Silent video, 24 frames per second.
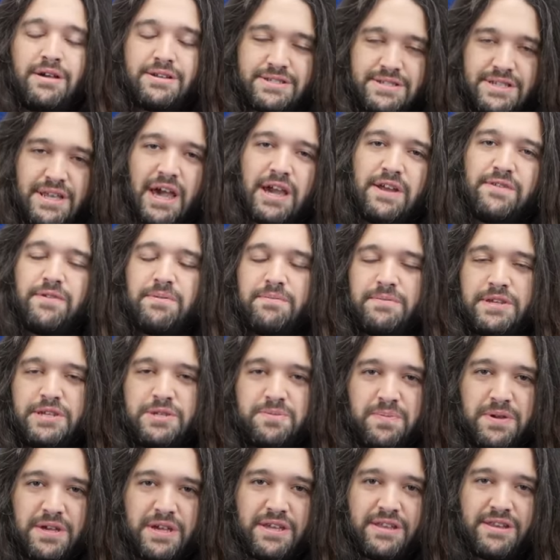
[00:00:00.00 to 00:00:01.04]
Aside from this
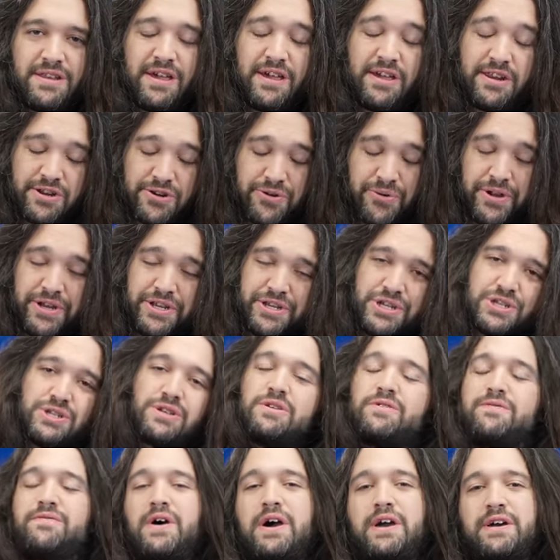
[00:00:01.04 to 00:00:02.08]
being an egregious
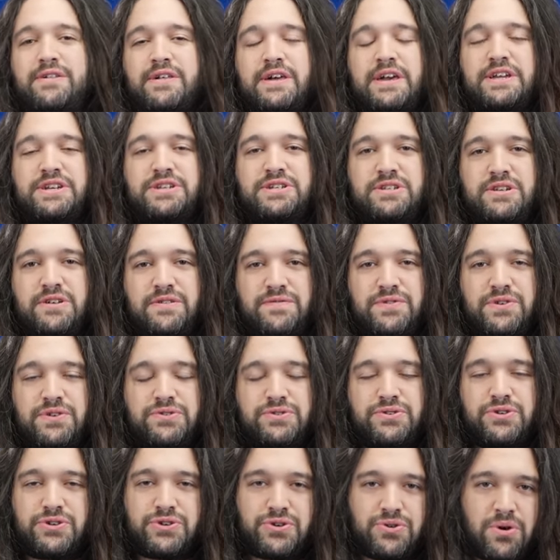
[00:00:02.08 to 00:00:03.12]
violation of
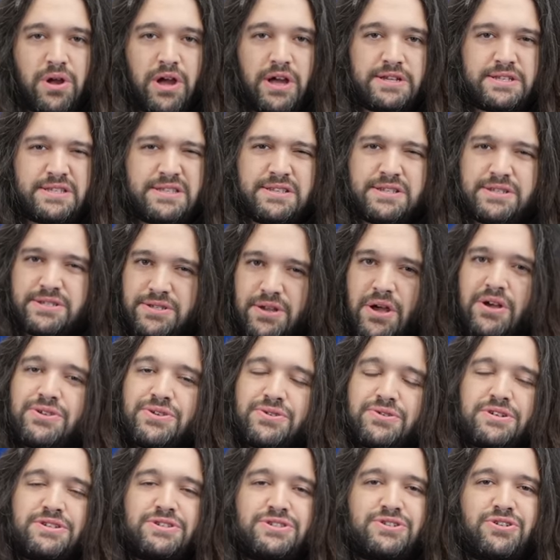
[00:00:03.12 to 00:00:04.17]
user trust, this is
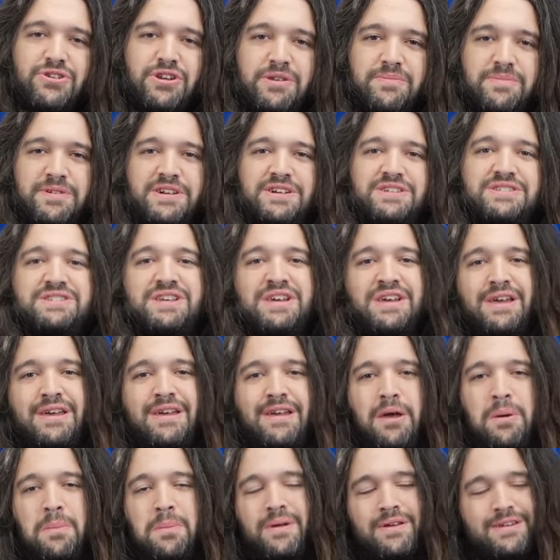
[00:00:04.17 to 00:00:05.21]
also concerning because
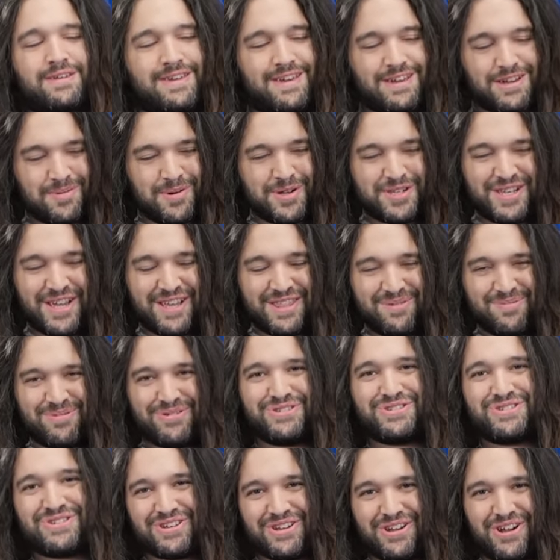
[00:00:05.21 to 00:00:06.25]
Gigabyte's not the
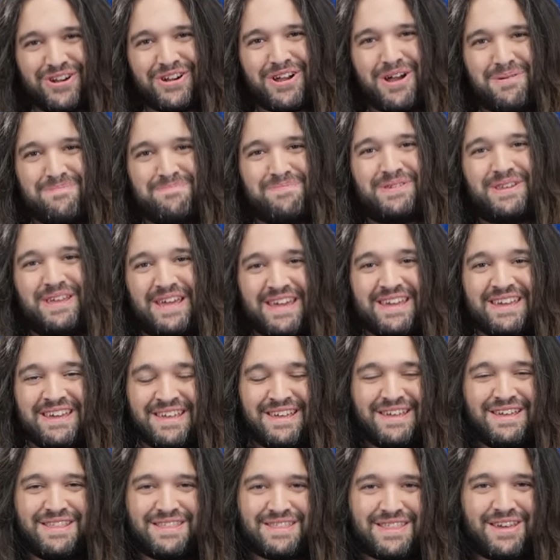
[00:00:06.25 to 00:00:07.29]
most secure company.
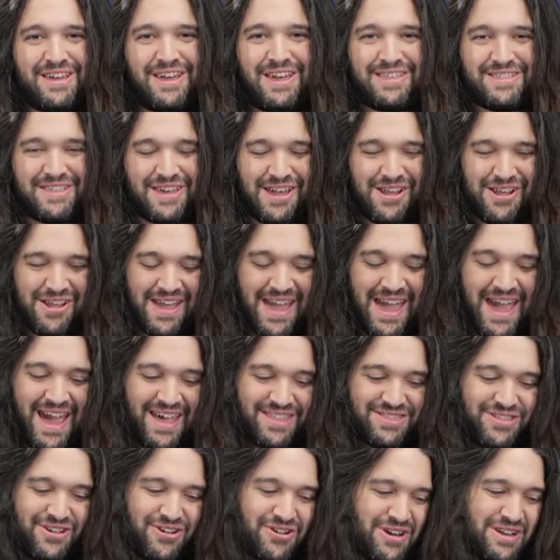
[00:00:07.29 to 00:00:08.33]
They, they
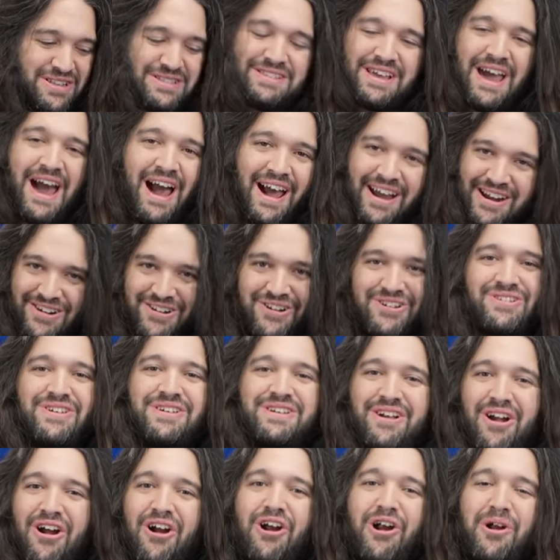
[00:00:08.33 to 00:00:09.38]
had their entire
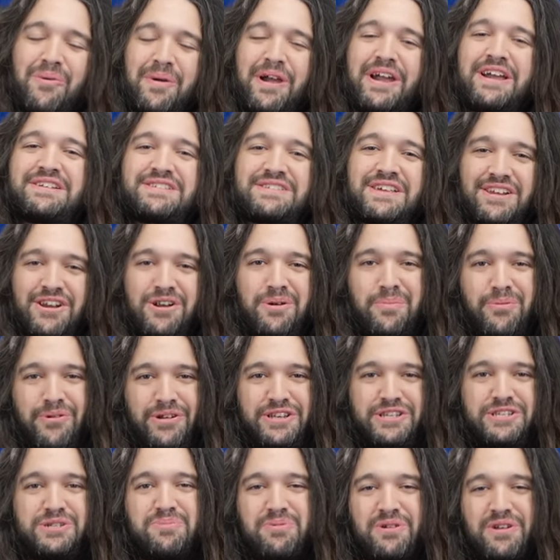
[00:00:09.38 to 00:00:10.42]
like R M A center
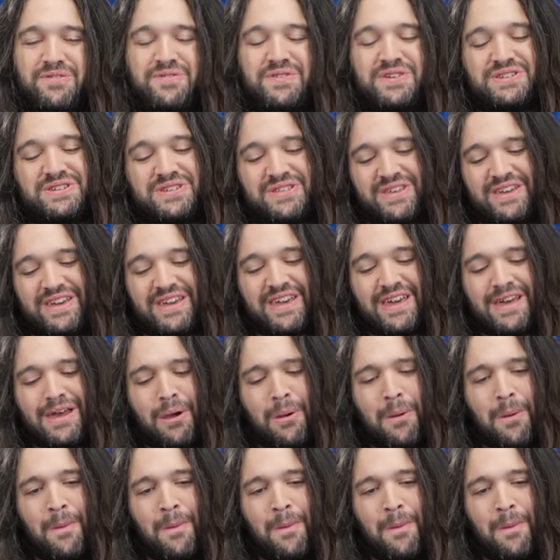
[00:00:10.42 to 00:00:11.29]
breached previously.